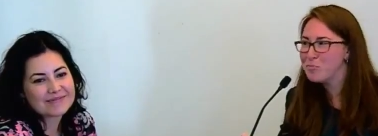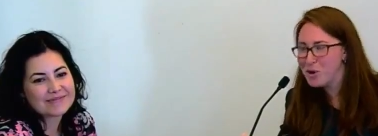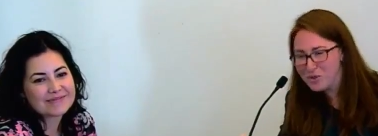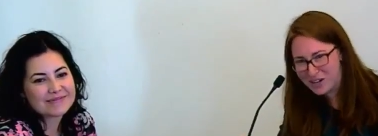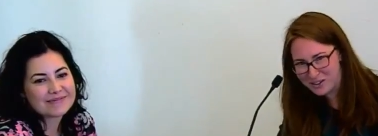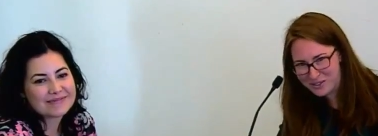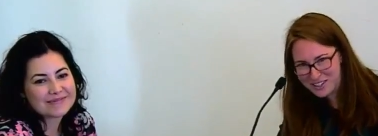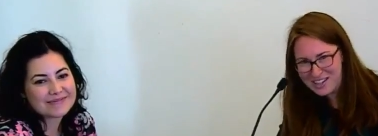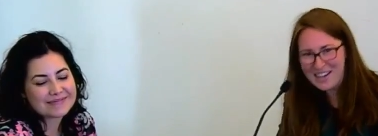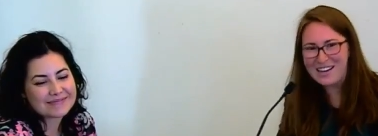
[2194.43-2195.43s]
Speaker 1: bono.
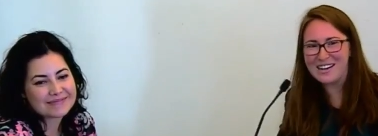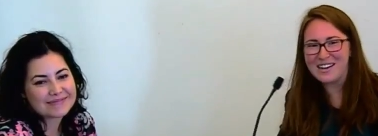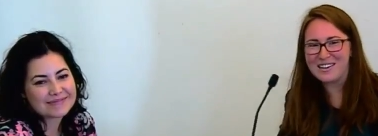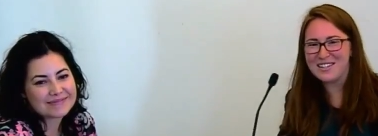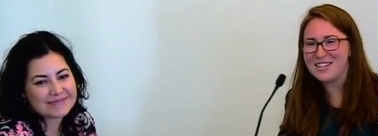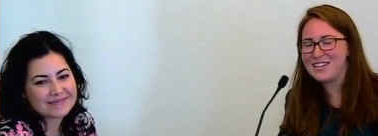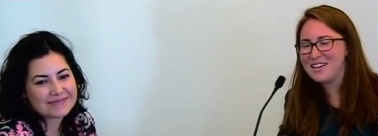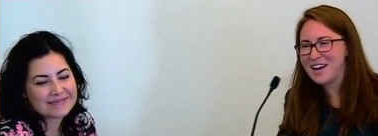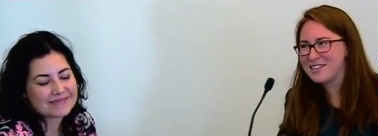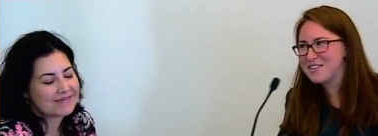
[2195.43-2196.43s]
And he
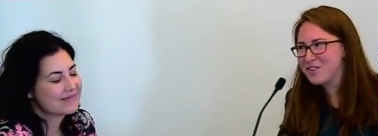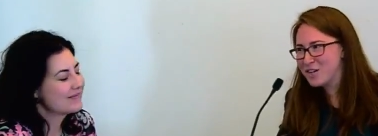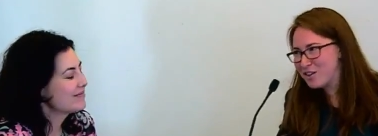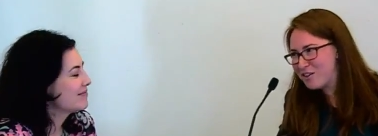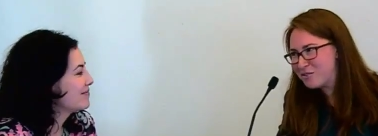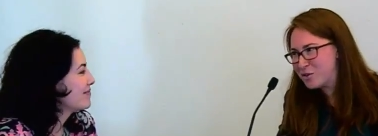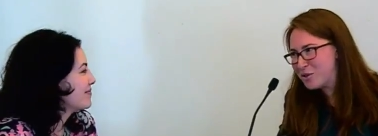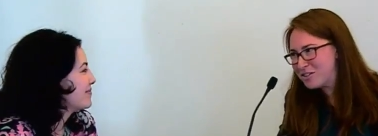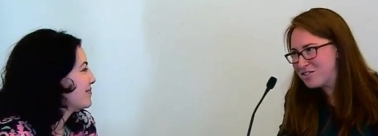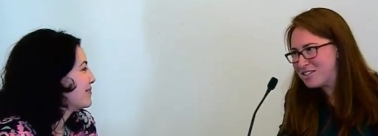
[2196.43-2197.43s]
asked a very thoughtful
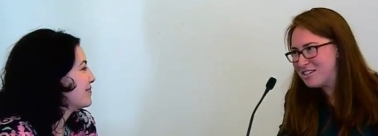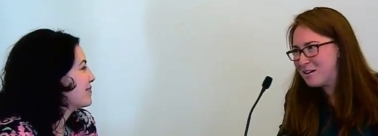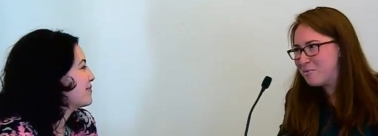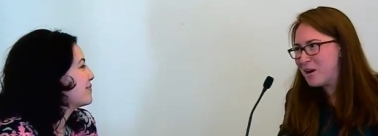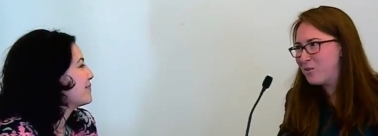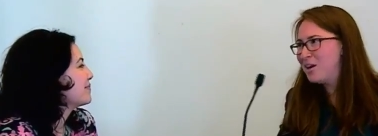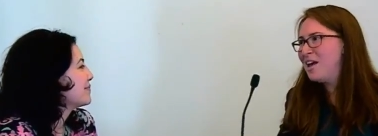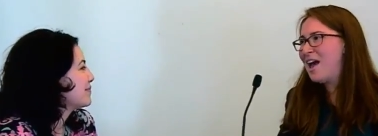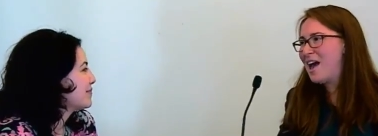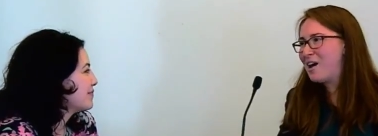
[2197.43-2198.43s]
question about
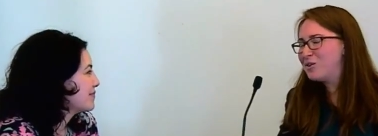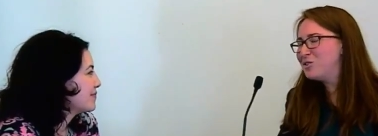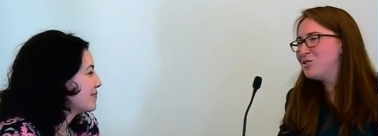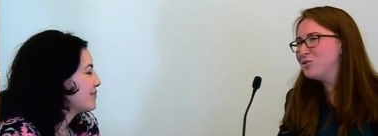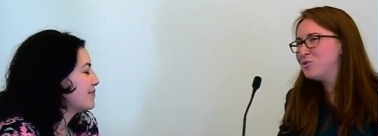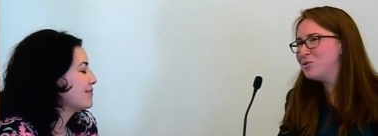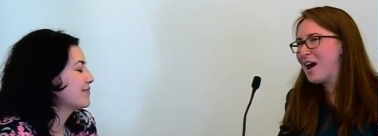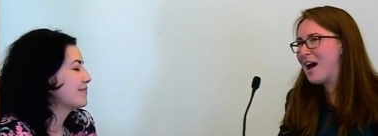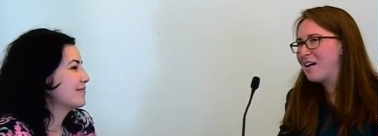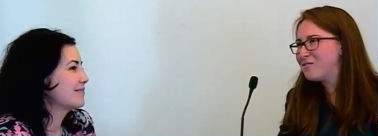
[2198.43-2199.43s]
how you
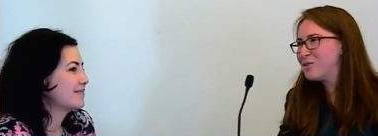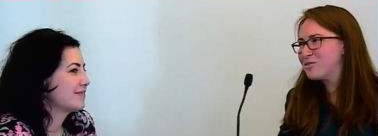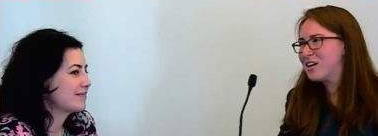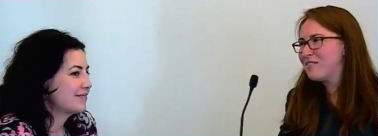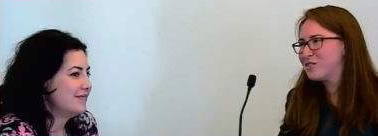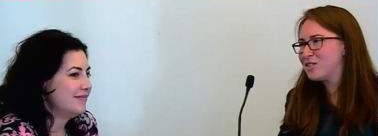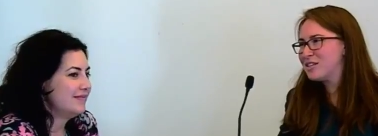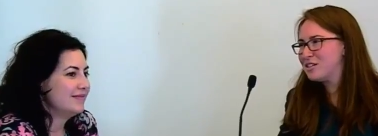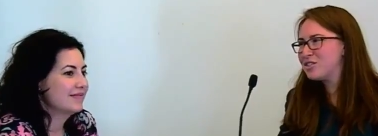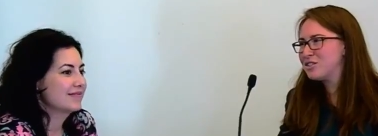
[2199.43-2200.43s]
have those
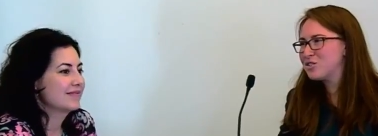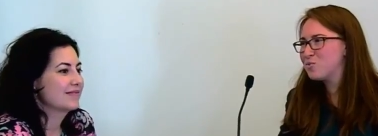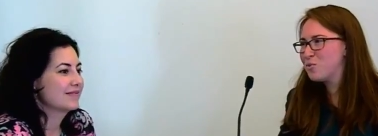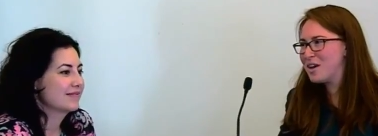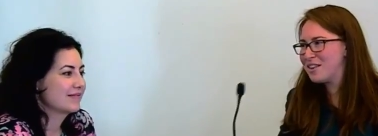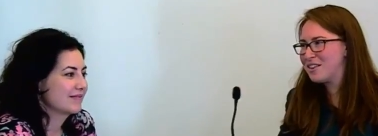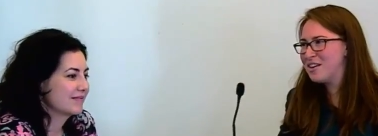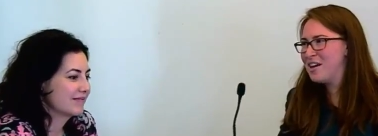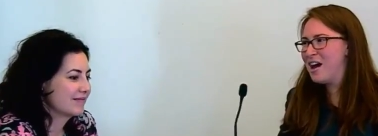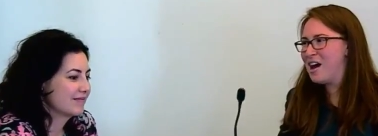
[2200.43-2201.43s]
conversations with
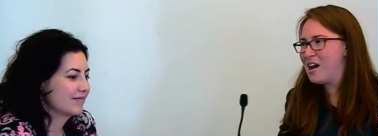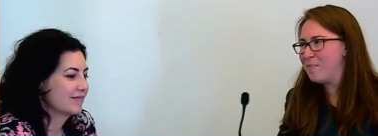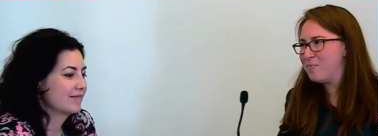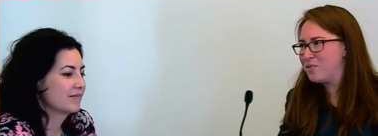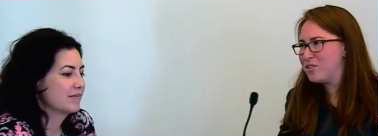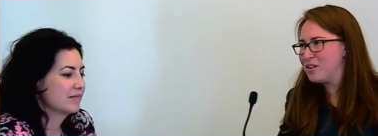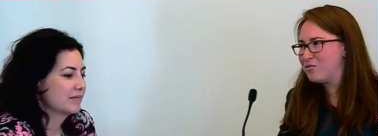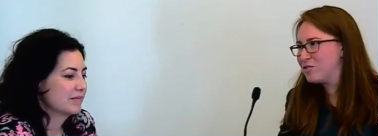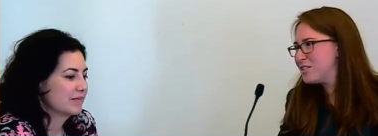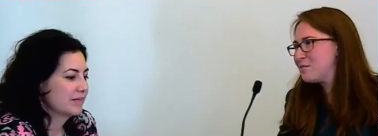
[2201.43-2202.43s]
um, the
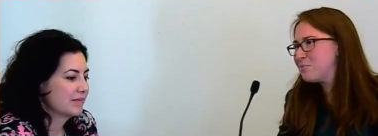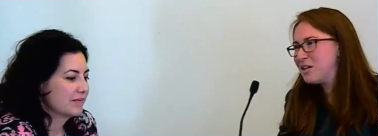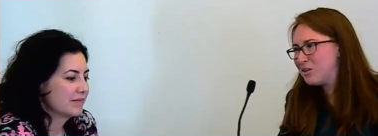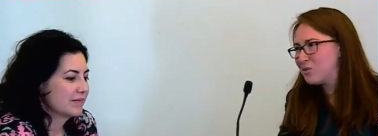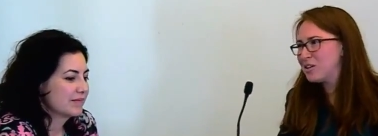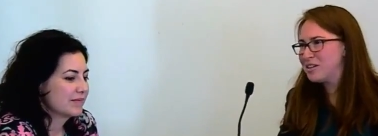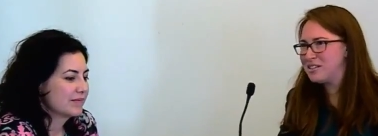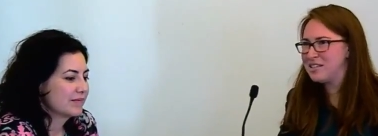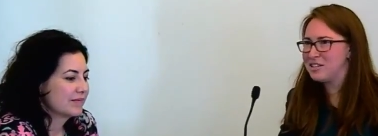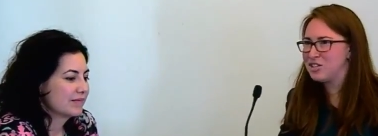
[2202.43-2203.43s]
recipient
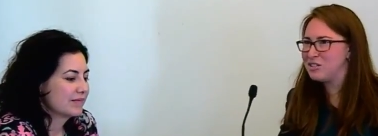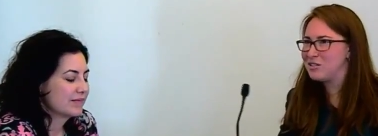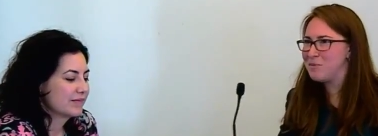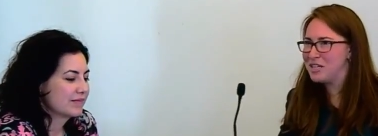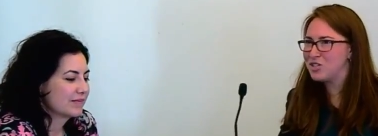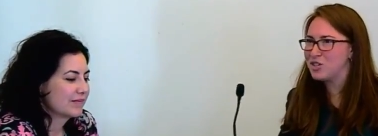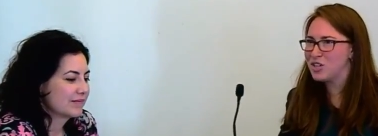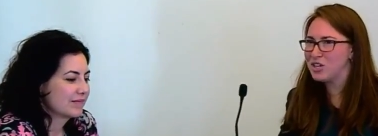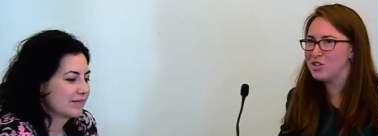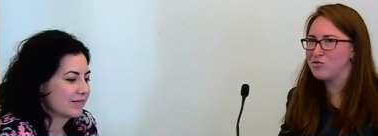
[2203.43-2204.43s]
organization to make sure
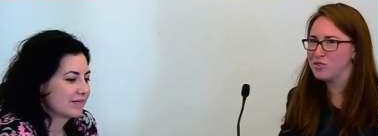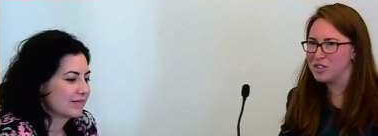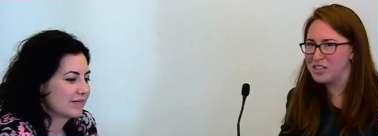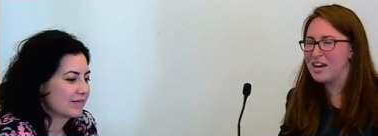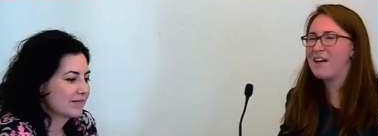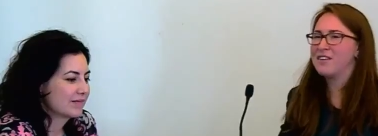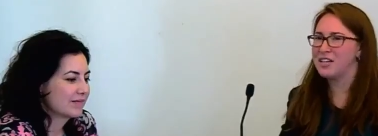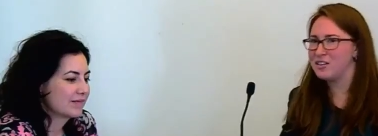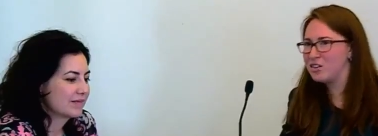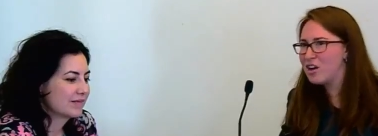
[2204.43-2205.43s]
that you're really
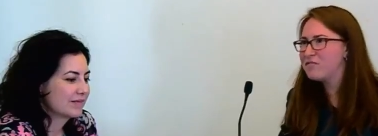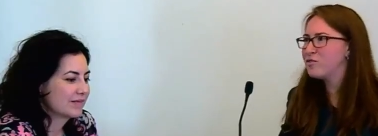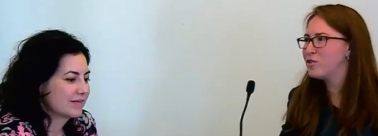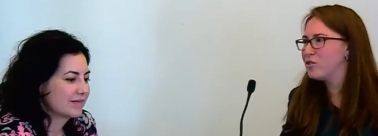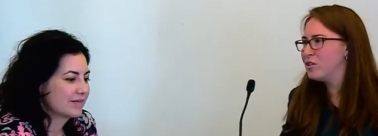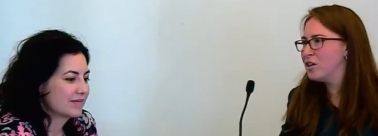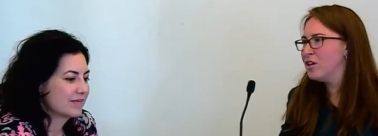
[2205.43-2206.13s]
having thoughtful,